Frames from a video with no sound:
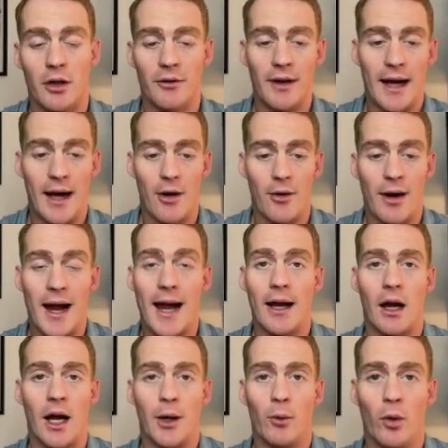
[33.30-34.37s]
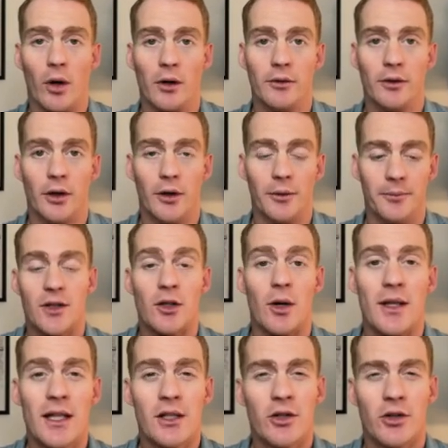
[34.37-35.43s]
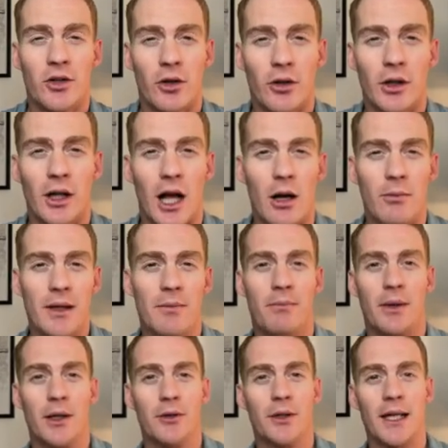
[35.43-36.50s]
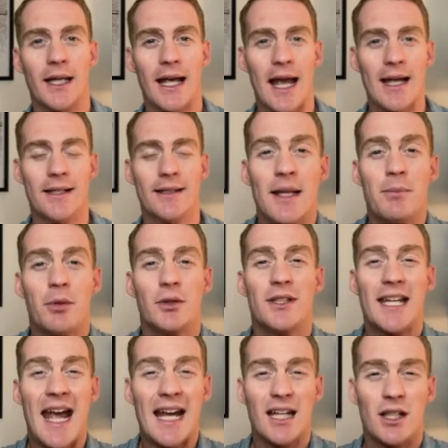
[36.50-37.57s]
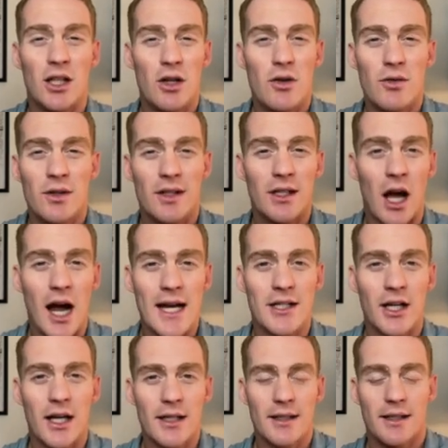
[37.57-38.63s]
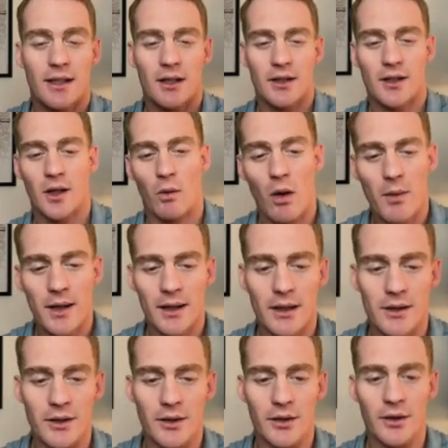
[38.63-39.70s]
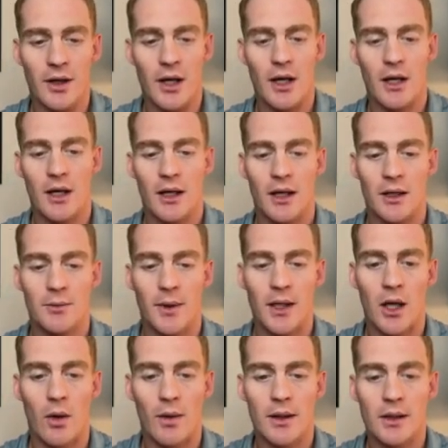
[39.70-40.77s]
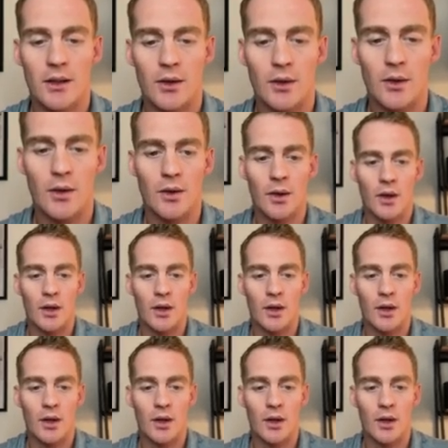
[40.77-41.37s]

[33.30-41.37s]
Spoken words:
of our AI workflow. So in this tutorial, I'll be building a simple tech news digest. So what we're going to do is we're going to